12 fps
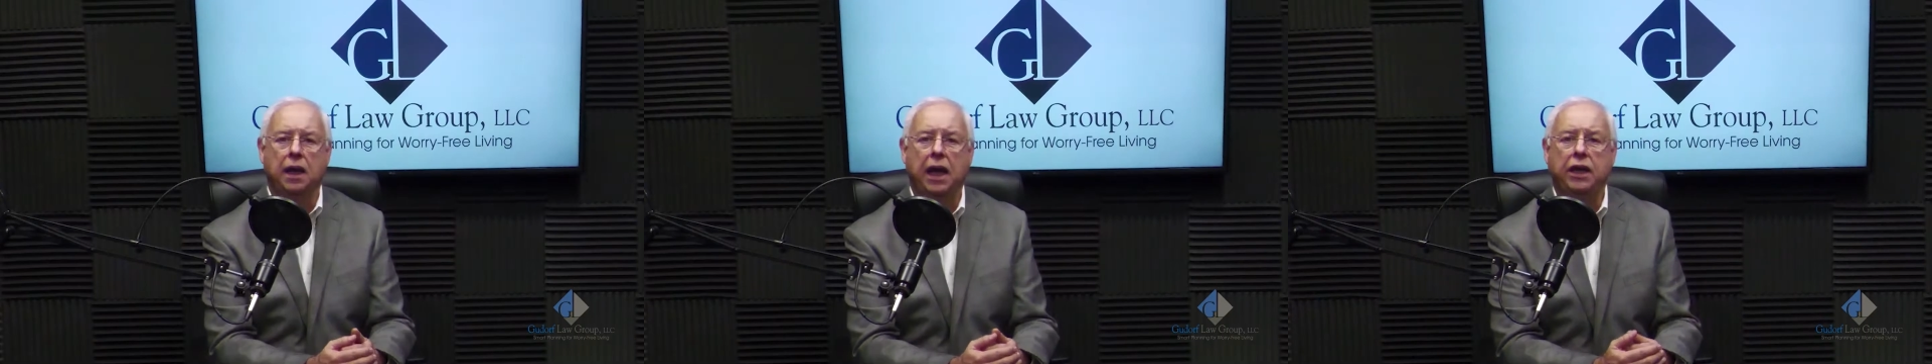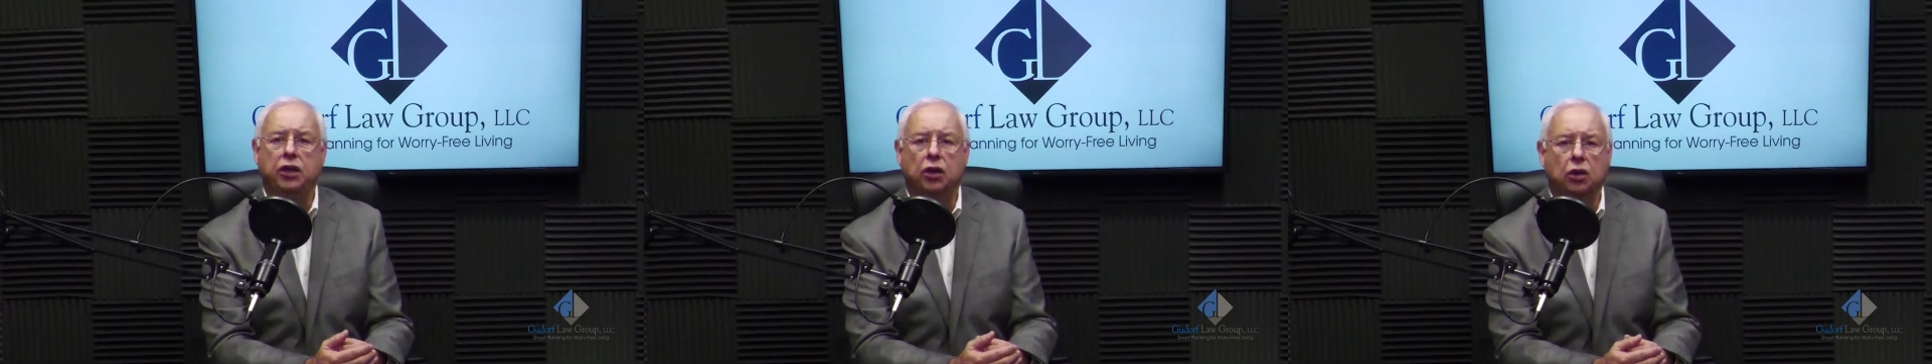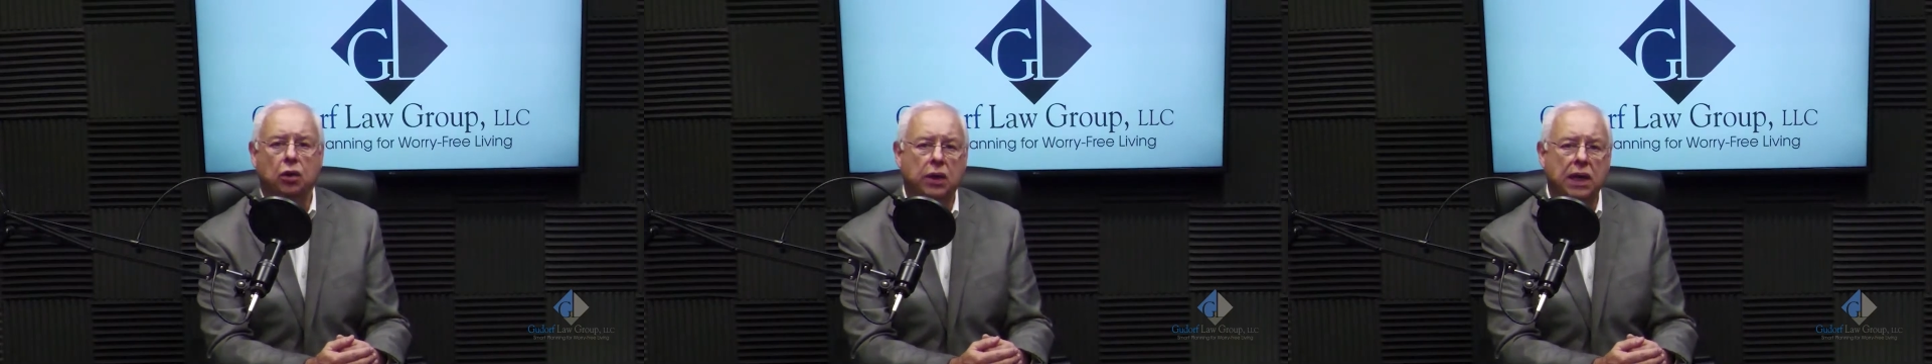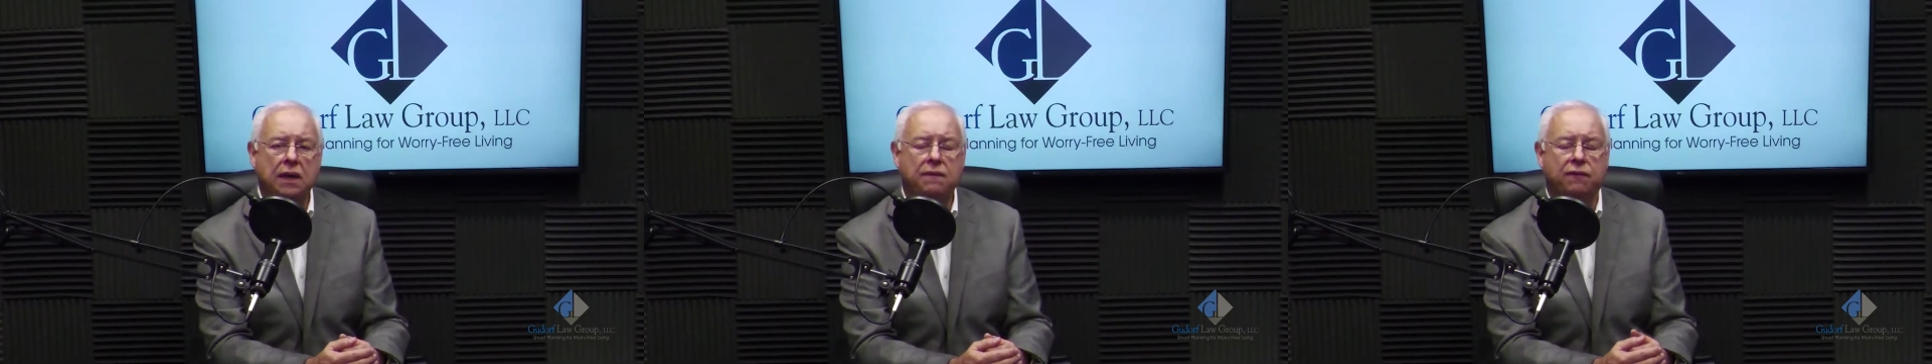And you're
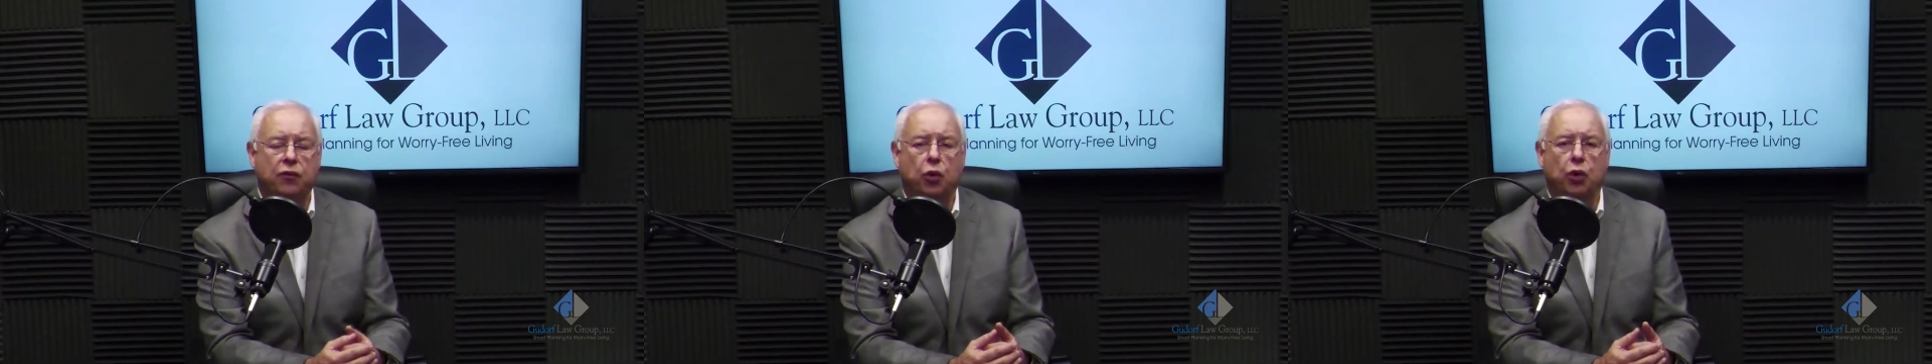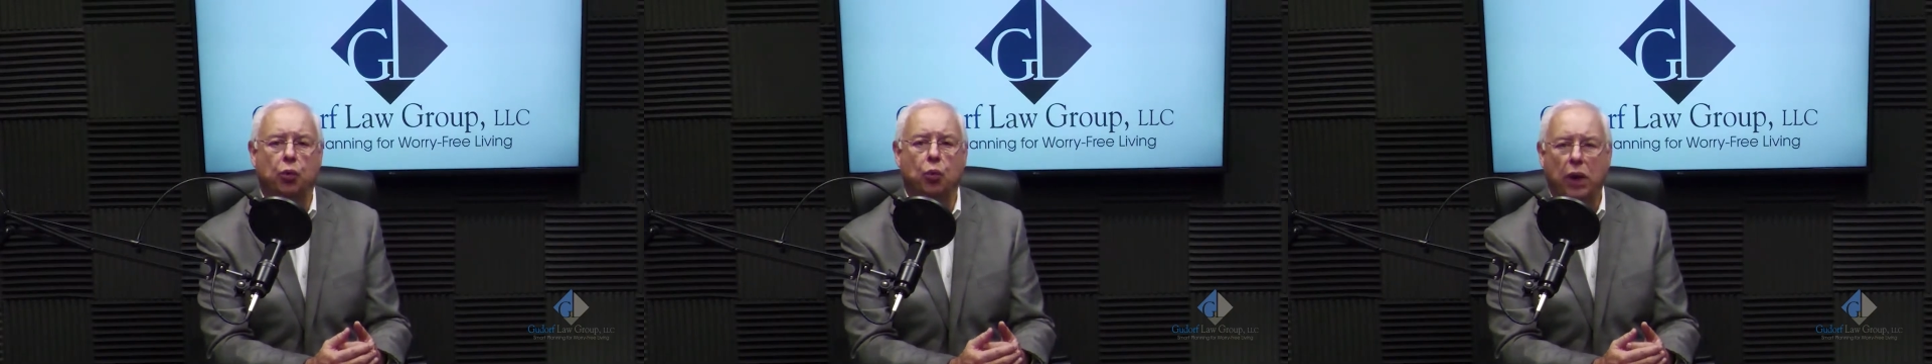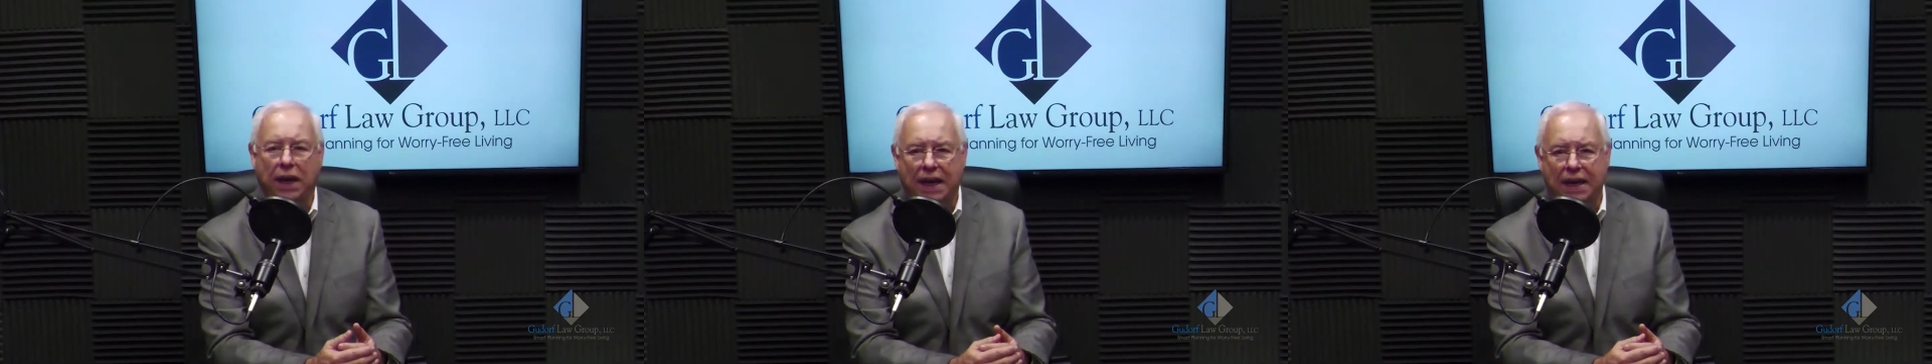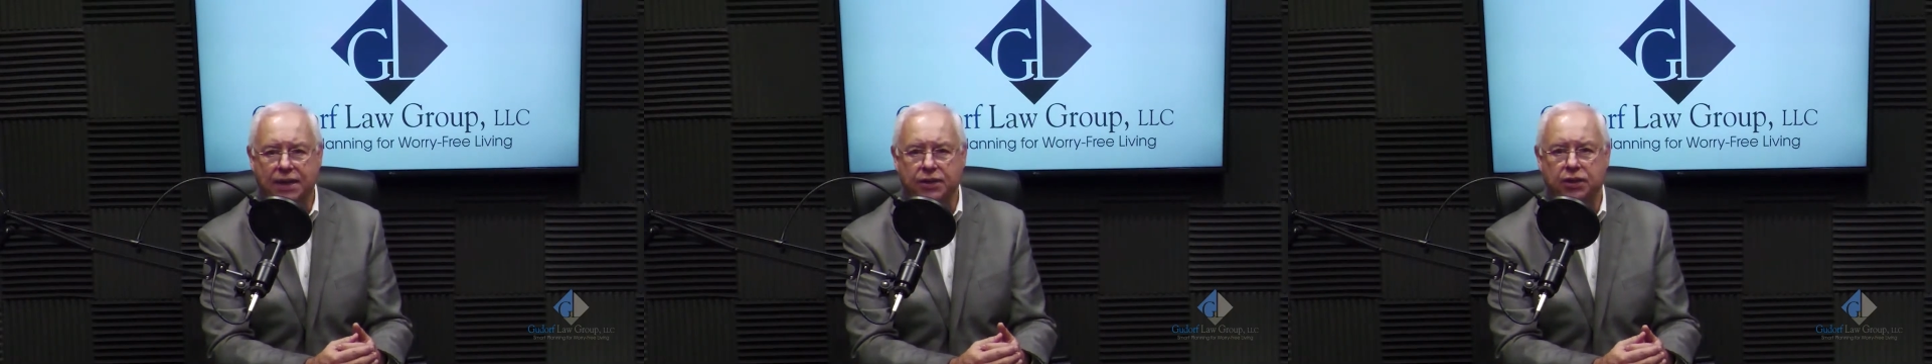looking for
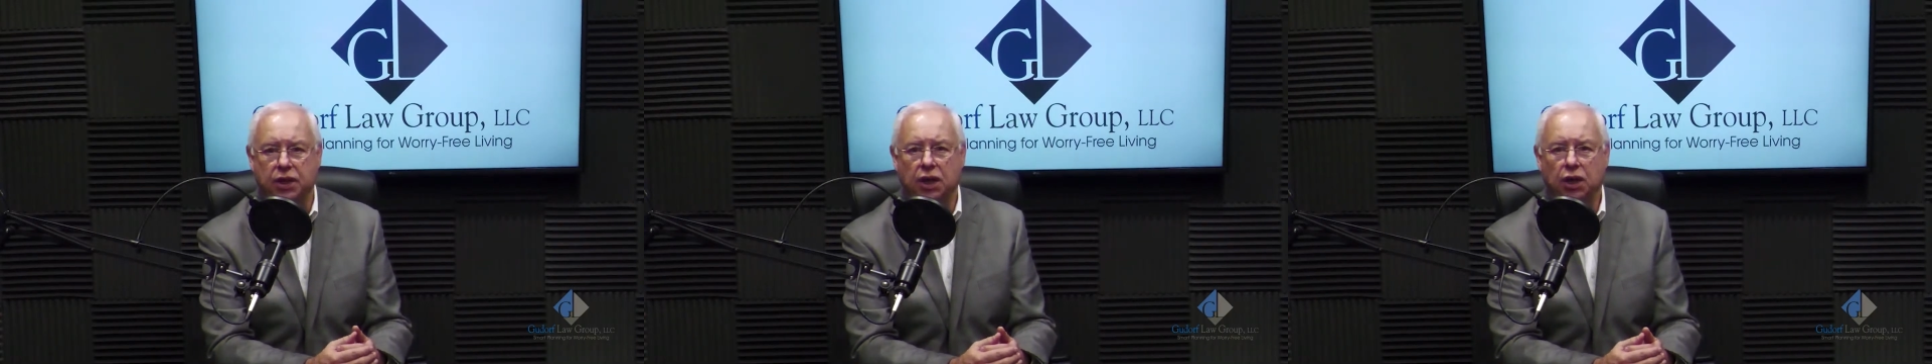ways